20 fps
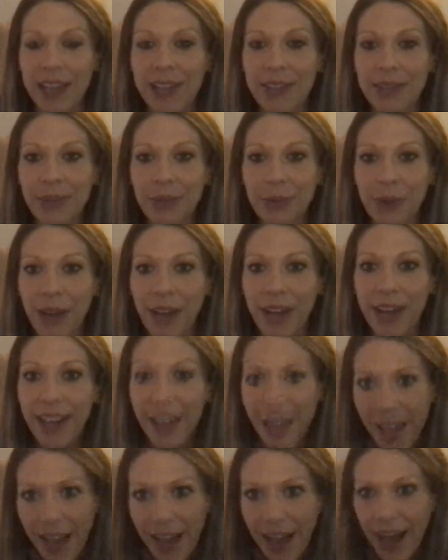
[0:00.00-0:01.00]
is
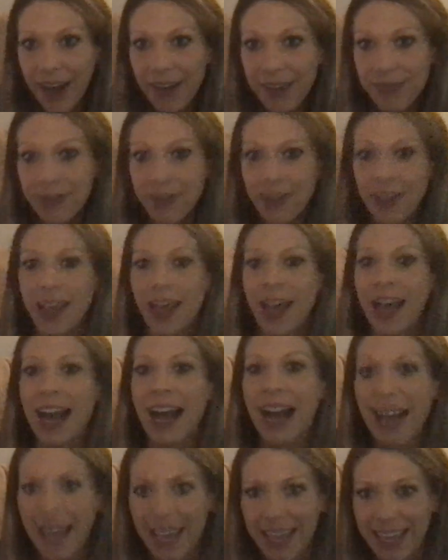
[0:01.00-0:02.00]
1/2
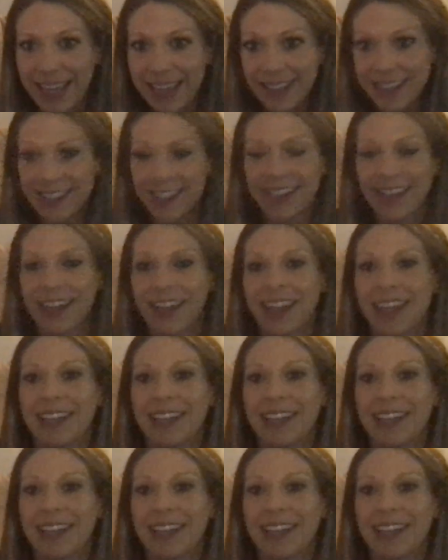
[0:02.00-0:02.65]
height